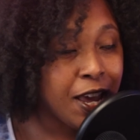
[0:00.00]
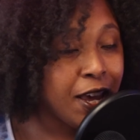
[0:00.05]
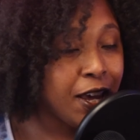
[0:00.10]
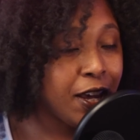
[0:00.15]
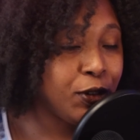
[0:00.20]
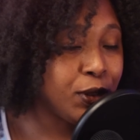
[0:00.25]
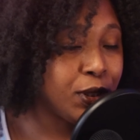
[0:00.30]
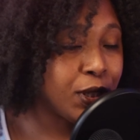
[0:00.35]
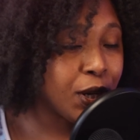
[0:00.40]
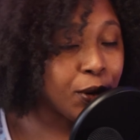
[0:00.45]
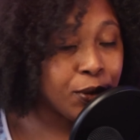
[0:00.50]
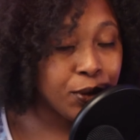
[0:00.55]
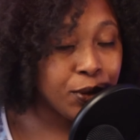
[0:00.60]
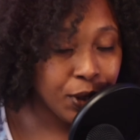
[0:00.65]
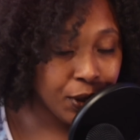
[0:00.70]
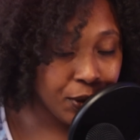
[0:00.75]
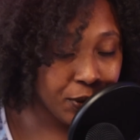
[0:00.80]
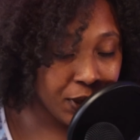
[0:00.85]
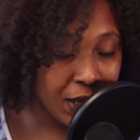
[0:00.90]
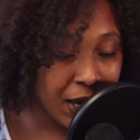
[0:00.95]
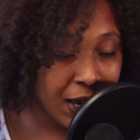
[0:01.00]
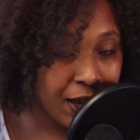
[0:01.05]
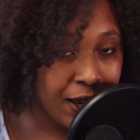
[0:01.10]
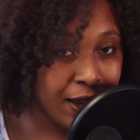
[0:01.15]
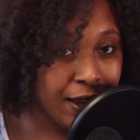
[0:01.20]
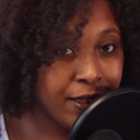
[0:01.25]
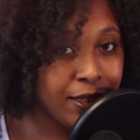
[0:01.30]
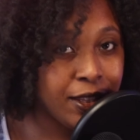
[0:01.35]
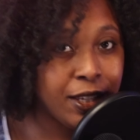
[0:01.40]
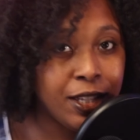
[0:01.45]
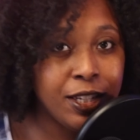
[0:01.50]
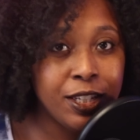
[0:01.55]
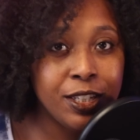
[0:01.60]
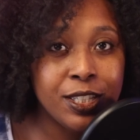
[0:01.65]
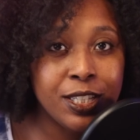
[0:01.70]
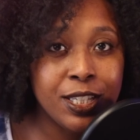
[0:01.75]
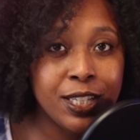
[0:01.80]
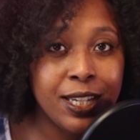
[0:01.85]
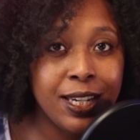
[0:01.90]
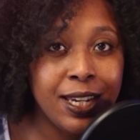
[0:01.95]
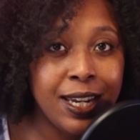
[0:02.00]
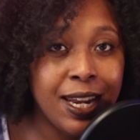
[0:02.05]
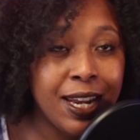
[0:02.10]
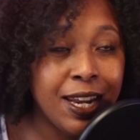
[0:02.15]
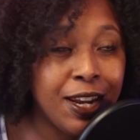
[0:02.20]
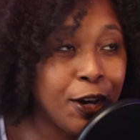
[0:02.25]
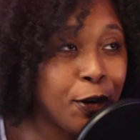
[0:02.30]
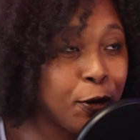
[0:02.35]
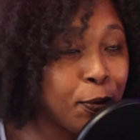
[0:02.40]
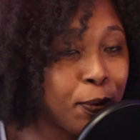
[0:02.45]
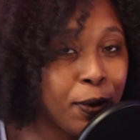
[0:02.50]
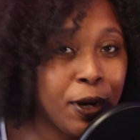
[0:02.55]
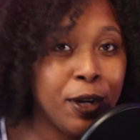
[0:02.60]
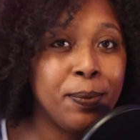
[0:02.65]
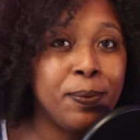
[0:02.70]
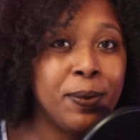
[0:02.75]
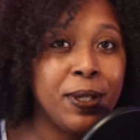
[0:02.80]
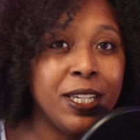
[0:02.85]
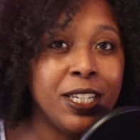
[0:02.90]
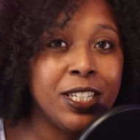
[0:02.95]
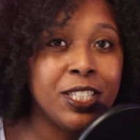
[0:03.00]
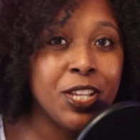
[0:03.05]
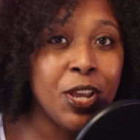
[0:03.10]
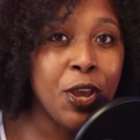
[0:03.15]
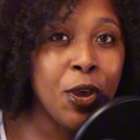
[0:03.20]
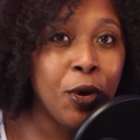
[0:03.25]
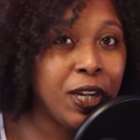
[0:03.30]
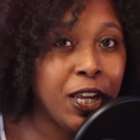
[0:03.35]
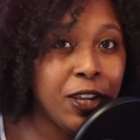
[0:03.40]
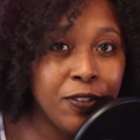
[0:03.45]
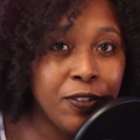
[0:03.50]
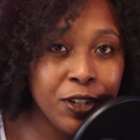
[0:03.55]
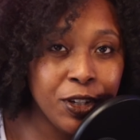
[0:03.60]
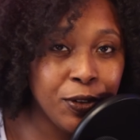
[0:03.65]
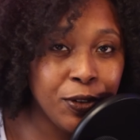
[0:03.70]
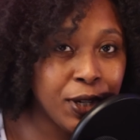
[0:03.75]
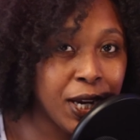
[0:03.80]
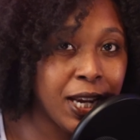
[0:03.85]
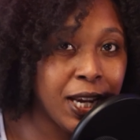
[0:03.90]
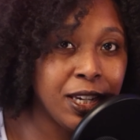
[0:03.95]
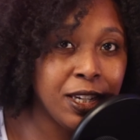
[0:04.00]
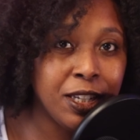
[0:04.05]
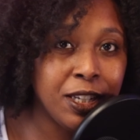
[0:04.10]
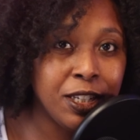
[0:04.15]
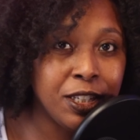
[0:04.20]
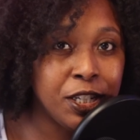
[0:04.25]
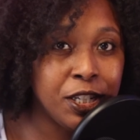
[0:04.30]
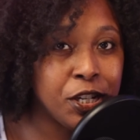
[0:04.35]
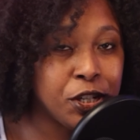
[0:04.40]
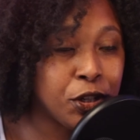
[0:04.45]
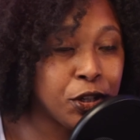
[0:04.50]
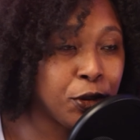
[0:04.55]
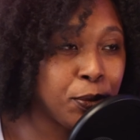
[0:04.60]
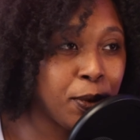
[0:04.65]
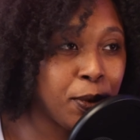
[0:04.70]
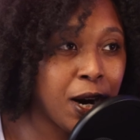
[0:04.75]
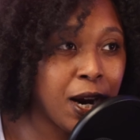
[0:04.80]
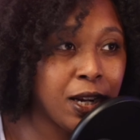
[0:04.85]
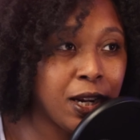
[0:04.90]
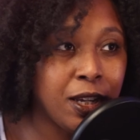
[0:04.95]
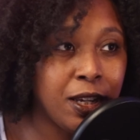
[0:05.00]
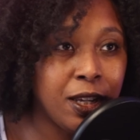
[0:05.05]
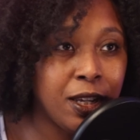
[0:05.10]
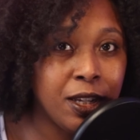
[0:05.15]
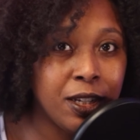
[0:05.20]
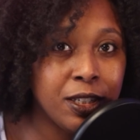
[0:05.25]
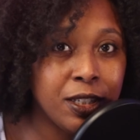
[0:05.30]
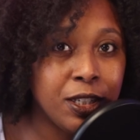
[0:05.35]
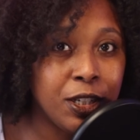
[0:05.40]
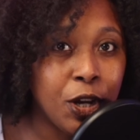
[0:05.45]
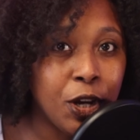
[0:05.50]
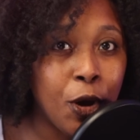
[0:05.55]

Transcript: If you don't know that, then it's no purpose on even creating a digital product,